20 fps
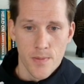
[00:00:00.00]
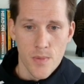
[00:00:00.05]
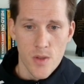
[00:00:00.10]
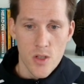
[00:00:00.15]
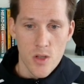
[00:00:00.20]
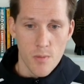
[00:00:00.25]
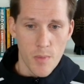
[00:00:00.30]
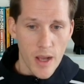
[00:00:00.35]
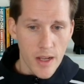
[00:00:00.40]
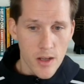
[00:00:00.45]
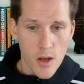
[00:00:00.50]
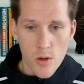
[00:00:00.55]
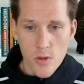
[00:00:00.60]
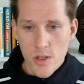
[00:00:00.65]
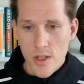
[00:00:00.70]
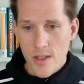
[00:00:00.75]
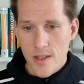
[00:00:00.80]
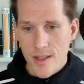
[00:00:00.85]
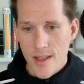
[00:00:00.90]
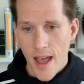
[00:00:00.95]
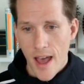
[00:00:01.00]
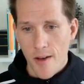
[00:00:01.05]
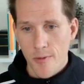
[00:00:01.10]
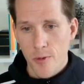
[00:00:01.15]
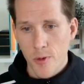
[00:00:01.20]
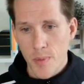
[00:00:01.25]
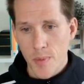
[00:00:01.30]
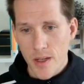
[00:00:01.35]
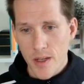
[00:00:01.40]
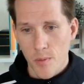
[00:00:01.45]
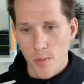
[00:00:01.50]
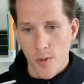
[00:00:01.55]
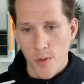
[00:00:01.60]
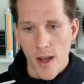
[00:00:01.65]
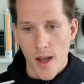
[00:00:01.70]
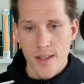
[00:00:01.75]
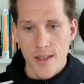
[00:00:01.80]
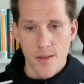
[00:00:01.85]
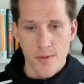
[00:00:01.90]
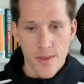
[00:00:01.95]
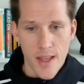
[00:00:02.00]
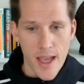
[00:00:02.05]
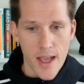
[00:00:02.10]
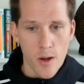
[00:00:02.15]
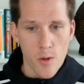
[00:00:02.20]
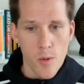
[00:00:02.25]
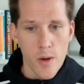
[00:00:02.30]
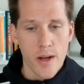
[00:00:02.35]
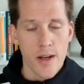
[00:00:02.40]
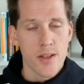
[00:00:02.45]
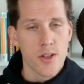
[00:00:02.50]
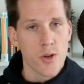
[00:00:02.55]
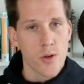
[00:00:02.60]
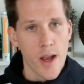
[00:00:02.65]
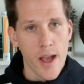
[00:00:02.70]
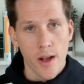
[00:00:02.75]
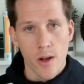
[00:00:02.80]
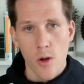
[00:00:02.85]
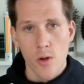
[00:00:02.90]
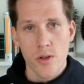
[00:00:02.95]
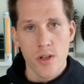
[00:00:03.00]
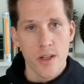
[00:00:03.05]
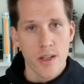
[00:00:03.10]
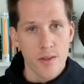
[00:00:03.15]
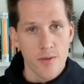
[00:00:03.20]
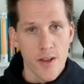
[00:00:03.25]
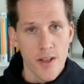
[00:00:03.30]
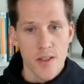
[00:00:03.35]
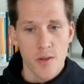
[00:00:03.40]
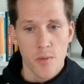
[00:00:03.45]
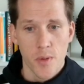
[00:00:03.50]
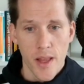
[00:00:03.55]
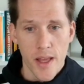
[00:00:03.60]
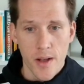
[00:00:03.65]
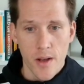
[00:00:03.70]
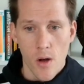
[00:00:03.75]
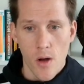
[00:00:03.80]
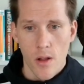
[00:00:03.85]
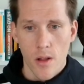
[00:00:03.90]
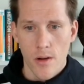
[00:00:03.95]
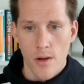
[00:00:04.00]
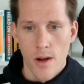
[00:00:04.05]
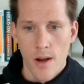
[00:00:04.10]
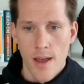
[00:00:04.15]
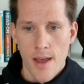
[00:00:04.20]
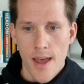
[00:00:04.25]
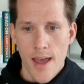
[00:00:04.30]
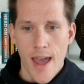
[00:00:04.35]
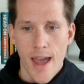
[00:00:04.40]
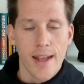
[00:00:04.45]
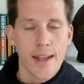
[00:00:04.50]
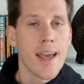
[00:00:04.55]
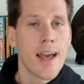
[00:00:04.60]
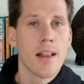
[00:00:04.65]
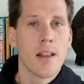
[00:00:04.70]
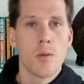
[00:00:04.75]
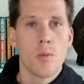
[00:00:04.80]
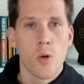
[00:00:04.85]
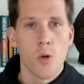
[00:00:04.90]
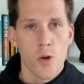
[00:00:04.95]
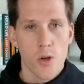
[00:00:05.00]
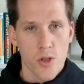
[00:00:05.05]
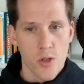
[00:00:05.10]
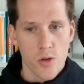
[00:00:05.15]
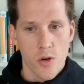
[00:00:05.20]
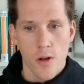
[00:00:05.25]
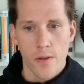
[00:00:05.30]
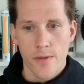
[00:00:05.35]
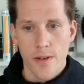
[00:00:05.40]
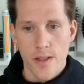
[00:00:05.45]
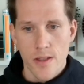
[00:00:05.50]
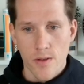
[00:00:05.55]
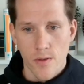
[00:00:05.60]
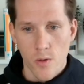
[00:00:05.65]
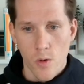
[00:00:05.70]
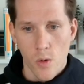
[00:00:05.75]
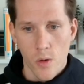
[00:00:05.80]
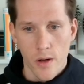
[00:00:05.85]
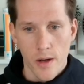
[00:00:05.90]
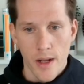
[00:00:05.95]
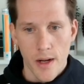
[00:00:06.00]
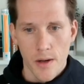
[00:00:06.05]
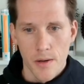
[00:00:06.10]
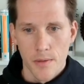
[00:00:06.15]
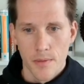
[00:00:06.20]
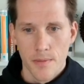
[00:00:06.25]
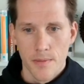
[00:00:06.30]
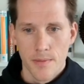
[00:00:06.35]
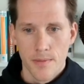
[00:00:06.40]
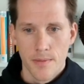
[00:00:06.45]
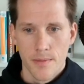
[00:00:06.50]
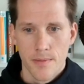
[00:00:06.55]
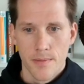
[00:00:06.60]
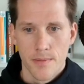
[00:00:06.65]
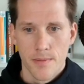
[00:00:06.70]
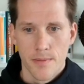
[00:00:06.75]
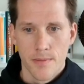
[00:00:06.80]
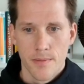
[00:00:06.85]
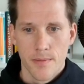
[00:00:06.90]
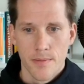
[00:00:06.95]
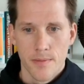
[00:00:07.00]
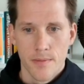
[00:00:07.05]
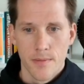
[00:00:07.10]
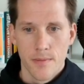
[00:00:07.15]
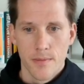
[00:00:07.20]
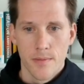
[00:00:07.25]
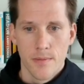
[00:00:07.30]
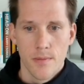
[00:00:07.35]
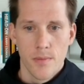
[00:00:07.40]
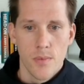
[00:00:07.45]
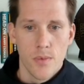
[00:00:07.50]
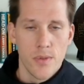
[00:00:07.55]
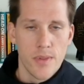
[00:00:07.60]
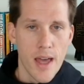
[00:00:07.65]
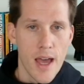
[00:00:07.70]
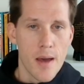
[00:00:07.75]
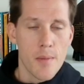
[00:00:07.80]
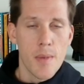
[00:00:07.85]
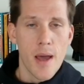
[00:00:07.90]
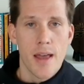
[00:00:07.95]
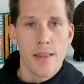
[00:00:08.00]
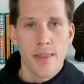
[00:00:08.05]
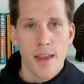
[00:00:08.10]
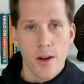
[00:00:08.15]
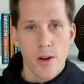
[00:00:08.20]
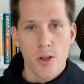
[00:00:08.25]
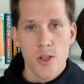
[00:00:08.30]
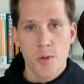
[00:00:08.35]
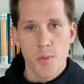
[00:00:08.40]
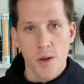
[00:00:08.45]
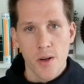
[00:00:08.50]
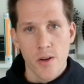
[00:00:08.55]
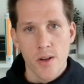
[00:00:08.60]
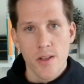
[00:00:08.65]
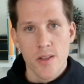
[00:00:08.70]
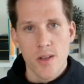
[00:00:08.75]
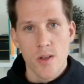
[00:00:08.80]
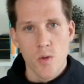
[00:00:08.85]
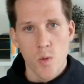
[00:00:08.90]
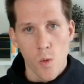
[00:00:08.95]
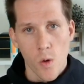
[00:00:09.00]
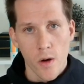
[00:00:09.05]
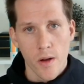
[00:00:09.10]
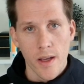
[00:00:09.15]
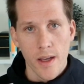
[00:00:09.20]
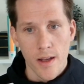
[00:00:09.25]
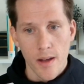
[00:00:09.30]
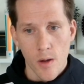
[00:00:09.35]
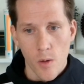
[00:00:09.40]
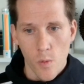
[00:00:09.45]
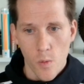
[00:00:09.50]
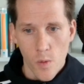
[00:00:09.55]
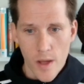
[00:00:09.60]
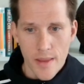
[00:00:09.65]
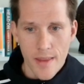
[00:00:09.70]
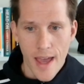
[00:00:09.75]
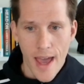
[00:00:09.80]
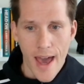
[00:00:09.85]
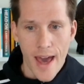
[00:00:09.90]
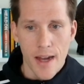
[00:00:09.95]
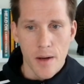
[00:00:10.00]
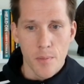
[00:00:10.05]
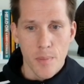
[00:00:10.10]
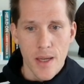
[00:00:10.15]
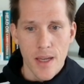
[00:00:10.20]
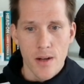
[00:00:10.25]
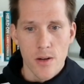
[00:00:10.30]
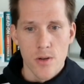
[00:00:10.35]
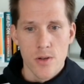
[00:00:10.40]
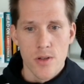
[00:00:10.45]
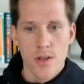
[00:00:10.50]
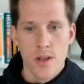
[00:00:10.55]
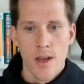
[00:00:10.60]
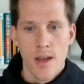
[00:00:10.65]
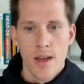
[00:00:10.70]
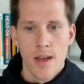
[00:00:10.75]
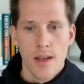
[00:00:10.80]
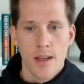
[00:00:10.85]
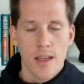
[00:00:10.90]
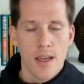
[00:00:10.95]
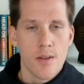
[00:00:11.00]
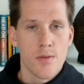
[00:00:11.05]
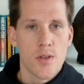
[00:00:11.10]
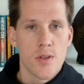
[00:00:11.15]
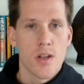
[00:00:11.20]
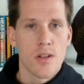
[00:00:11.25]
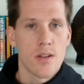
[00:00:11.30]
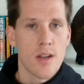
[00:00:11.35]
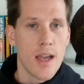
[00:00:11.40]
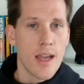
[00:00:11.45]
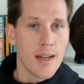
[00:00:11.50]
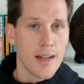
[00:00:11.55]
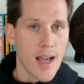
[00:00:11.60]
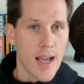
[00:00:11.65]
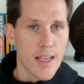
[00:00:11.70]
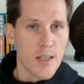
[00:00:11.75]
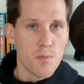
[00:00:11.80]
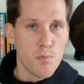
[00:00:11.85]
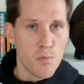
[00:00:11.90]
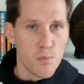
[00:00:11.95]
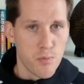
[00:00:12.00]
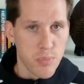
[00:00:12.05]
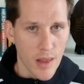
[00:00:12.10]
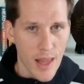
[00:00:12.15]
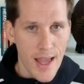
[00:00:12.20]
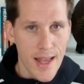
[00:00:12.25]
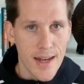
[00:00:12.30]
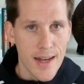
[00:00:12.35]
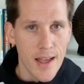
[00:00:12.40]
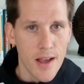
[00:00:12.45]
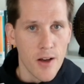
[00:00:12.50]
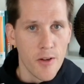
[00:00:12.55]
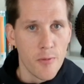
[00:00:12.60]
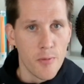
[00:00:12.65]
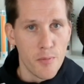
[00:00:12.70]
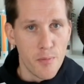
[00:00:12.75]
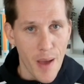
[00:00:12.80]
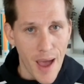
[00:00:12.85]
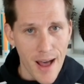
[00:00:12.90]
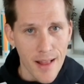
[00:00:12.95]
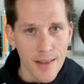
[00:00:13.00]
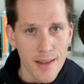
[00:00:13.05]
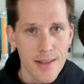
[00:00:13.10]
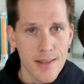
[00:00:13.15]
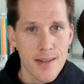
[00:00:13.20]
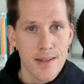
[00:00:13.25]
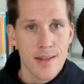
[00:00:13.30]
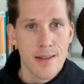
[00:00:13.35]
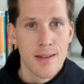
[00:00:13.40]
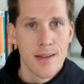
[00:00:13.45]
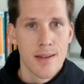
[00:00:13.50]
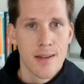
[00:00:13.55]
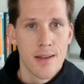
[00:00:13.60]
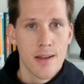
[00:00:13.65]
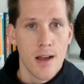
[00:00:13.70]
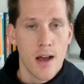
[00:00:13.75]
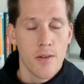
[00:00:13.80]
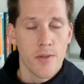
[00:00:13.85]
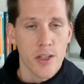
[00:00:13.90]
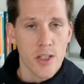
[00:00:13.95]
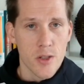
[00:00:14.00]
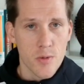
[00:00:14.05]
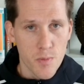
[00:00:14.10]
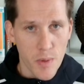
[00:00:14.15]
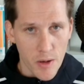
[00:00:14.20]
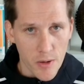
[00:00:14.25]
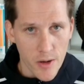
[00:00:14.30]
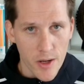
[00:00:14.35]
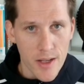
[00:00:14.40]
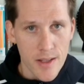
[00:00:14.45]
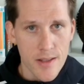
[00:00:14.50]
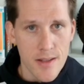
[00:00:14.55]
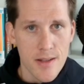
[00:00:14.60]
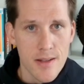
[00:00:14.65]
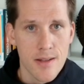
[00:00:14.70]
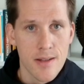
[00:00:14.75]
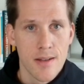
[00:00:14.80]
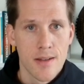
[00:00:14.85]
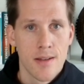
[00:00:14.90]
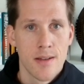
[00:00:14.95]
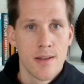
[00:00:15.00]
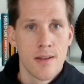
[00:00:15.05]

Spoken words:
So my coaching staff would be comprised of Dan Quinn as your head coach and defensive play caller, and Kellen Moore as your offensive coordinator. Them and their experiences working with Adam Peters gives us a nice blend of balance, of experience,